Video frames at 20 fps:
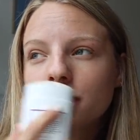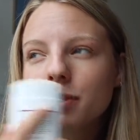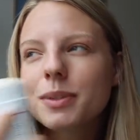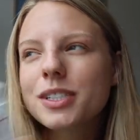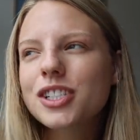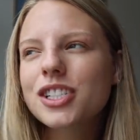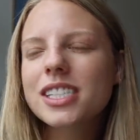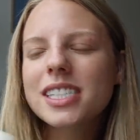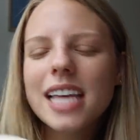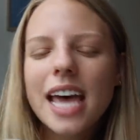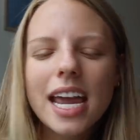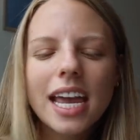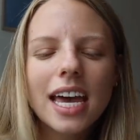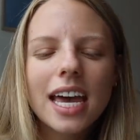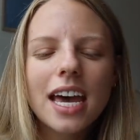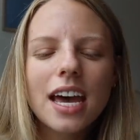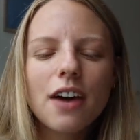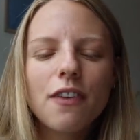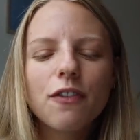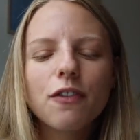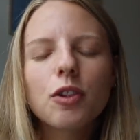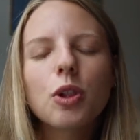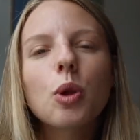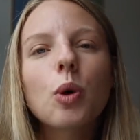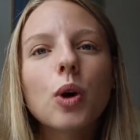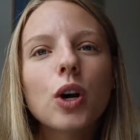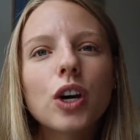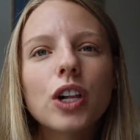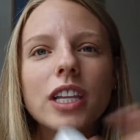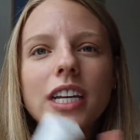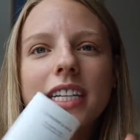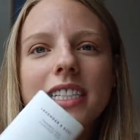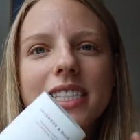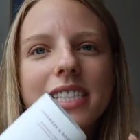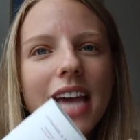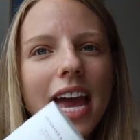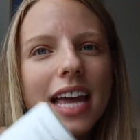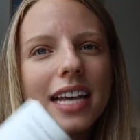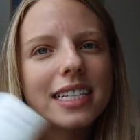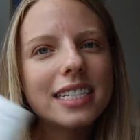which is like a florally
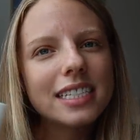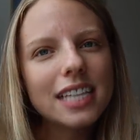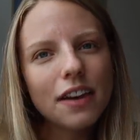scent.